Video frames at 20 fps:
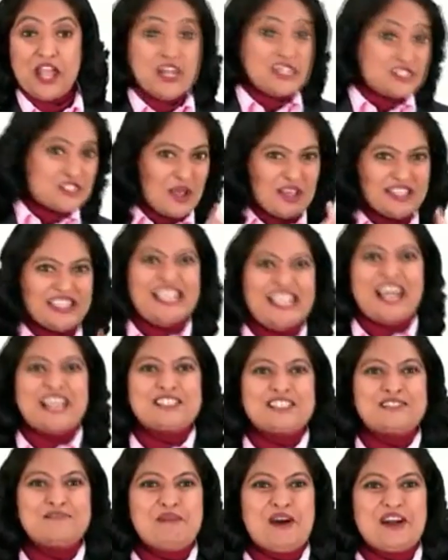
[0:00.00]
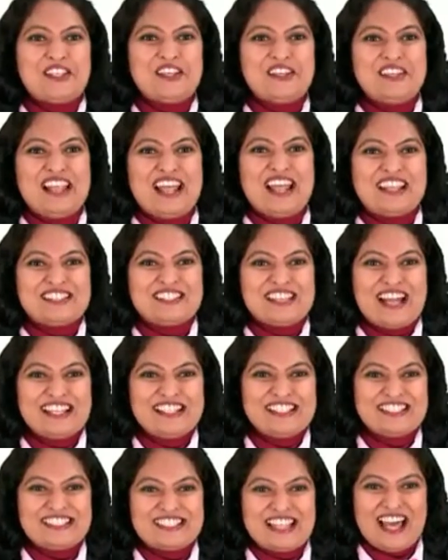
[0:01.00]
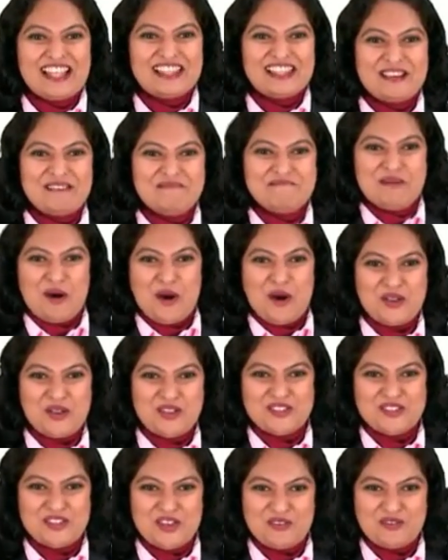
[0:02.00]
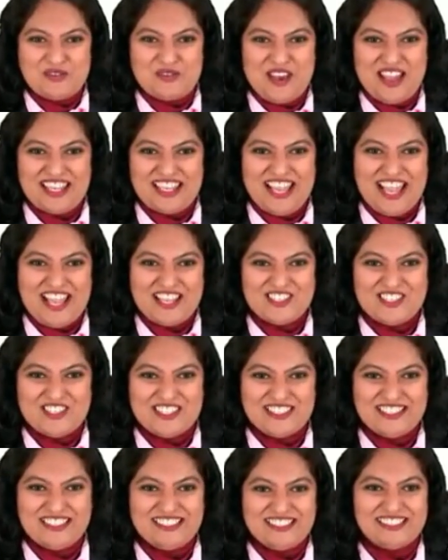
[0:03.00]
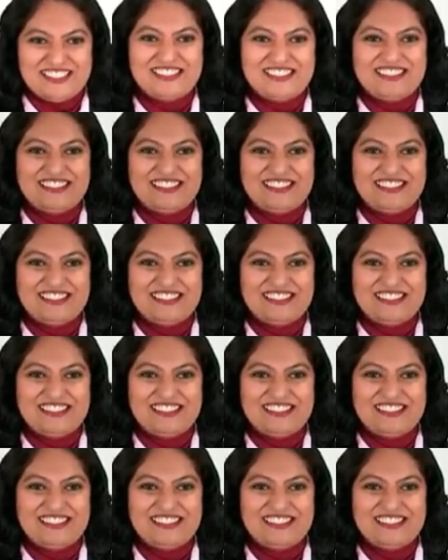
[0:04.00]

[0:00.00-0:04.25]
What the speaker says: So in the next module, let us understand the importance of variation.